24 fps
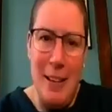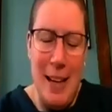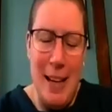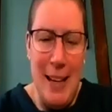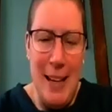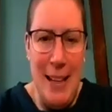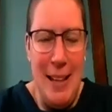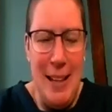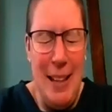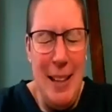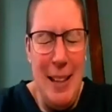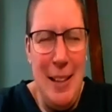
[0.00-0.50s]

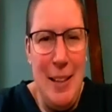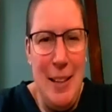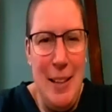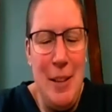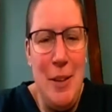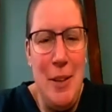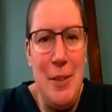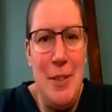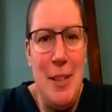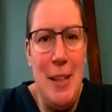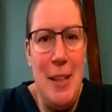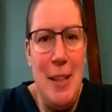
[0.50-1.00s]
agree.
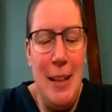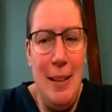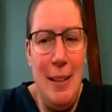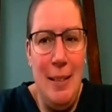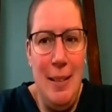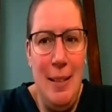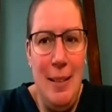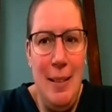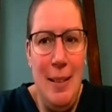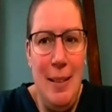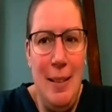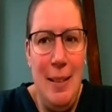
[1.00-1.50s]

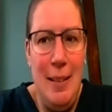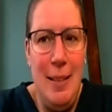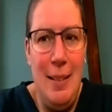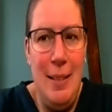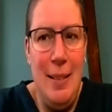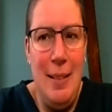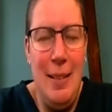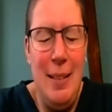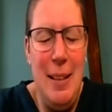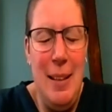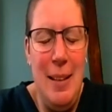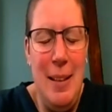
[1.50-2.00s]
Using,
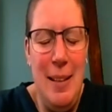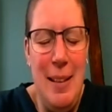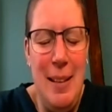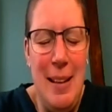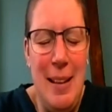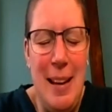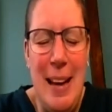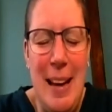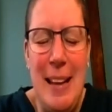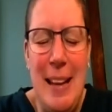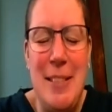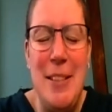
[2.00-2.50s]

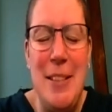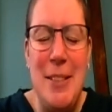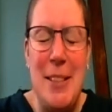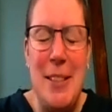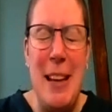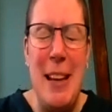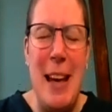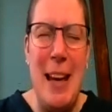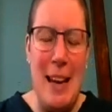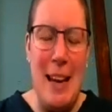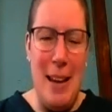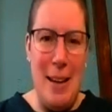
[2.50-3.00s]
as you
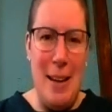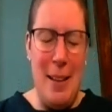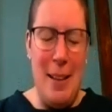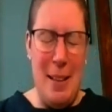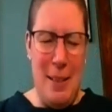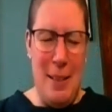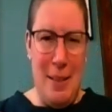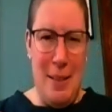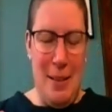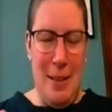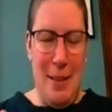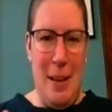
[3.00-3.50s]
say,
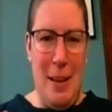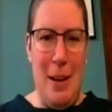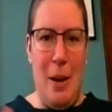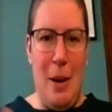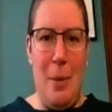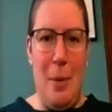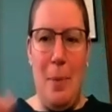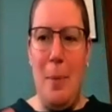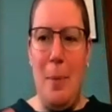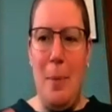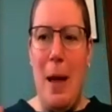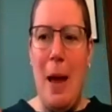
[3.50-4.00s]

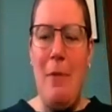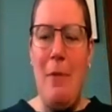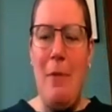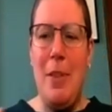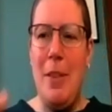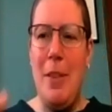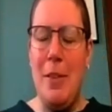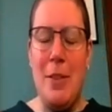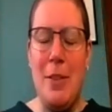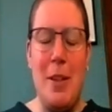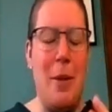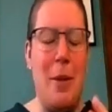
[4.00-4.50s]

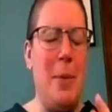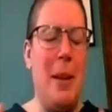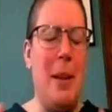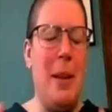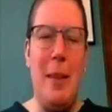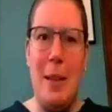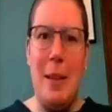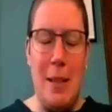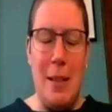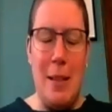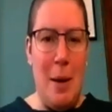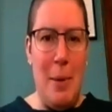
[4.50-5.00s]
everything. So many
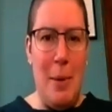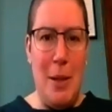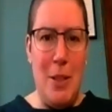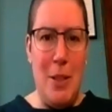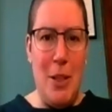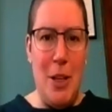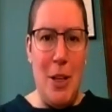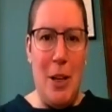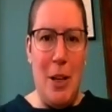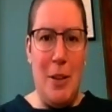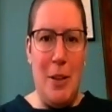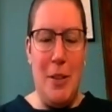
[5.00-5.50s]
things come in
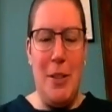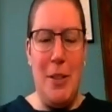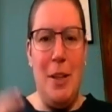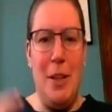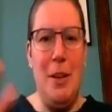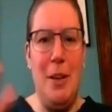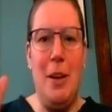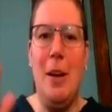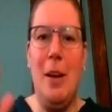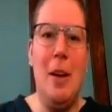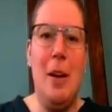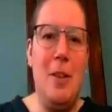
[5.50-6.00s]
jars. You
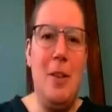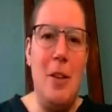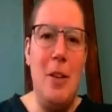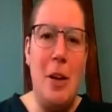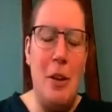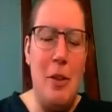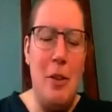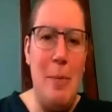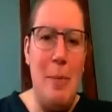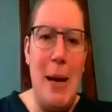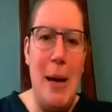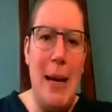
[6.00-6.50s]
get a
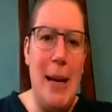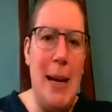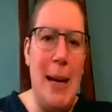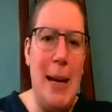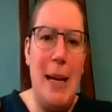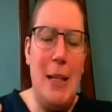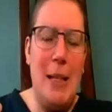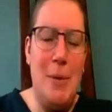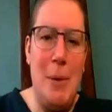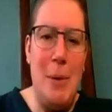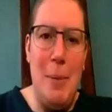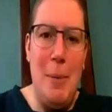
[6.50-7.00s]
jar of
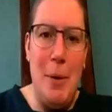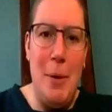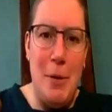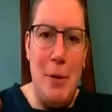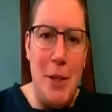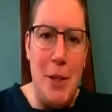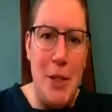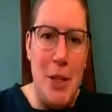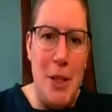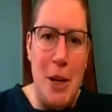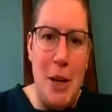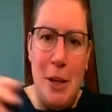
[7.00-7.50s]
mayonnaise, maybe,
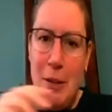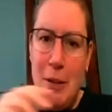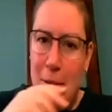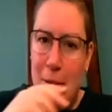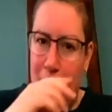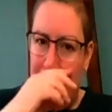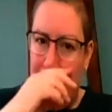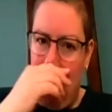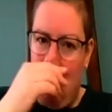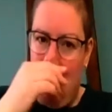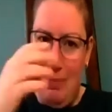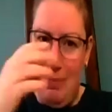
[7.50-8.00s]
or a jar
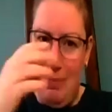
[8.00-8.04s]
of,